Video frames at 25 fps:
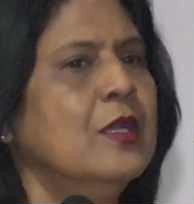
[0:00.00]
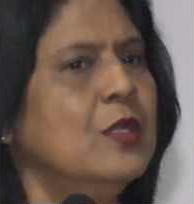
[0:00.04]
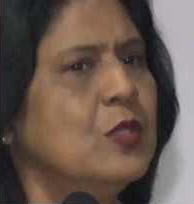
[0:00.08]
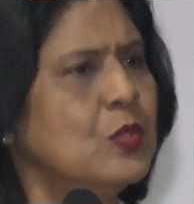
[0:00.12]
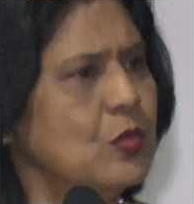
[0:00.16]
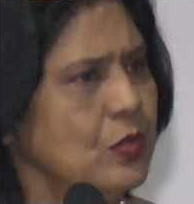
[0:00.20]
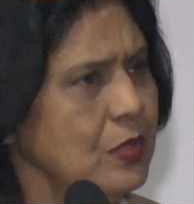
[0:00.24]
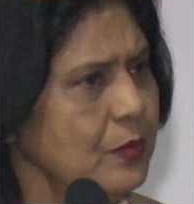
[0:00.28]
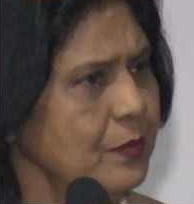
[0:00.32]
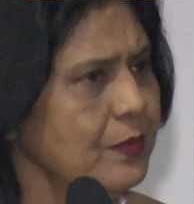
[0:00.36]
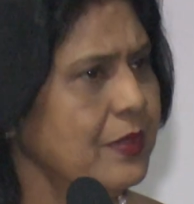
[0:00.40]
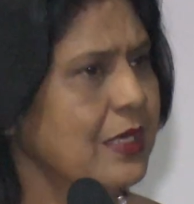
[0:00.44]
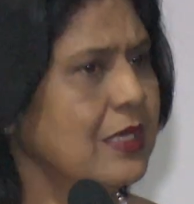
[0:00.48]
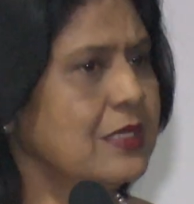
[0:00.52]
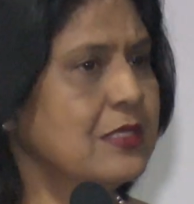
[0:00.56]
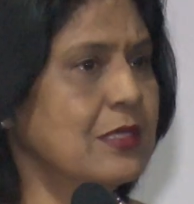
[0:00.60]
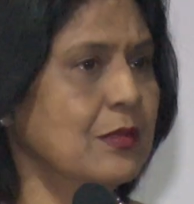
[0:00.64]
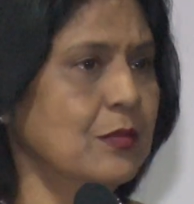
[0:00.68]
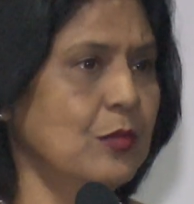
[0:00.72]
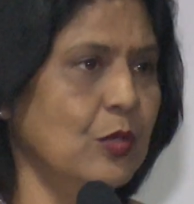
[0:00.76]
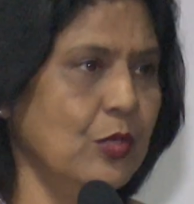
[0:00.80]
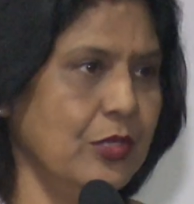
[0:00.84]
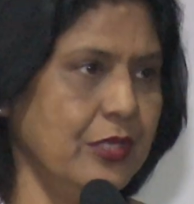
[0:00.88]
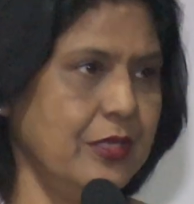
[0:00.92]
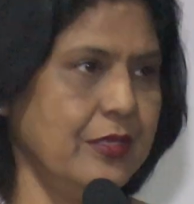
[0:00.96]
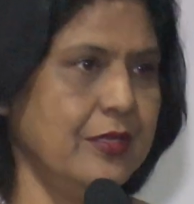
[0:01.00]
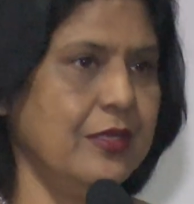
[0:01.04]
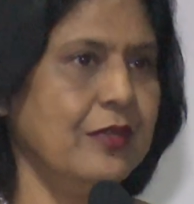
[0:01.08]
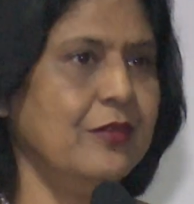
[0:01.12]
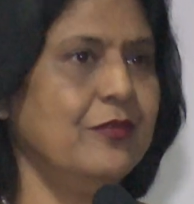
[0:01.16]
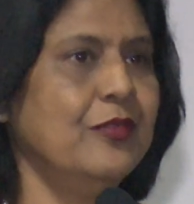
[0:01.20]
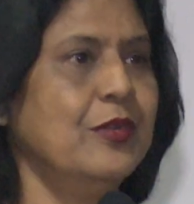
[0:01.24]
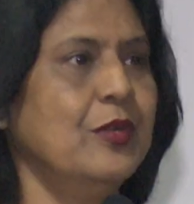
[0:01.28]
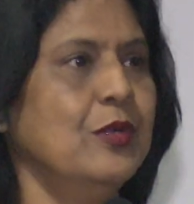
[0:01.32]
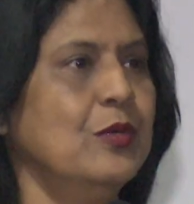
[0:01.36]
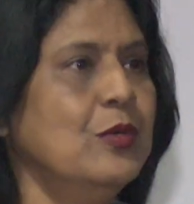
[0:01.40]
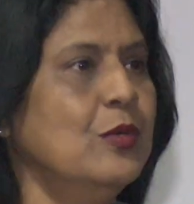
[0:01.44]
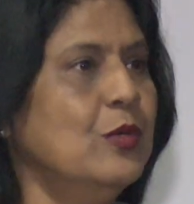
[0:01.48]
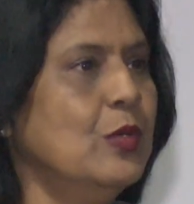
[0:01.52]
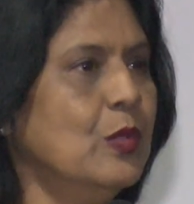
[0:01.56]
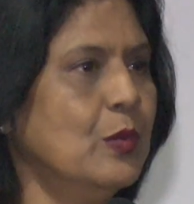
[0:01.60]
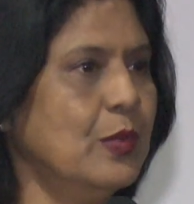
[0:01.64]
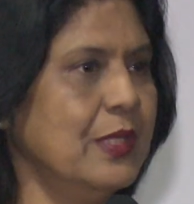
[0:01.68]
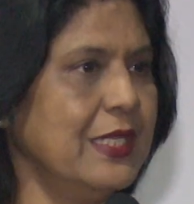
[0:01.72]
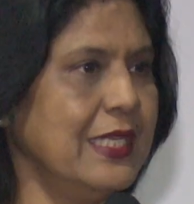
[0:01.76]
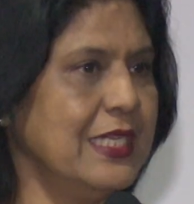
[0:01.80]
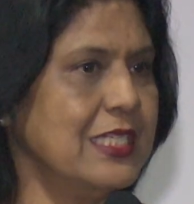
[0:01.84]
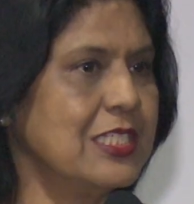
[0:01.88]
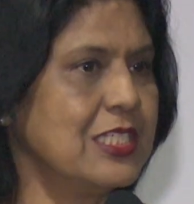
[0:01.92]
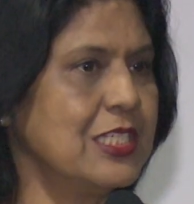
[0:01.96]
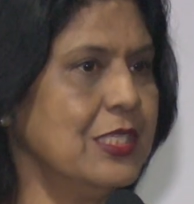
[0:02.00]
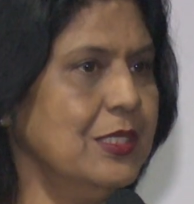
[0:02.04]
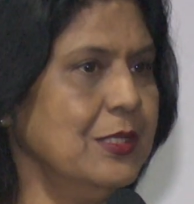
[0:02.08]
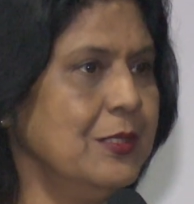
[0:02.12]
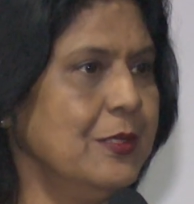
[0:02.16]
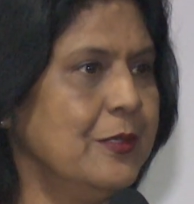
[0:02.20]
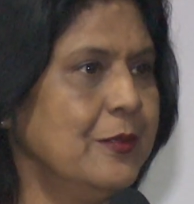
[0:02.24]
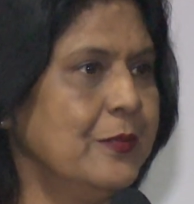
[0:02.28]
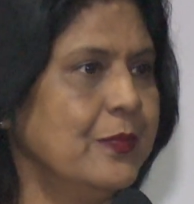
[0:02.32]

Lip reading: 2 implants are more than enough for a good oral denture.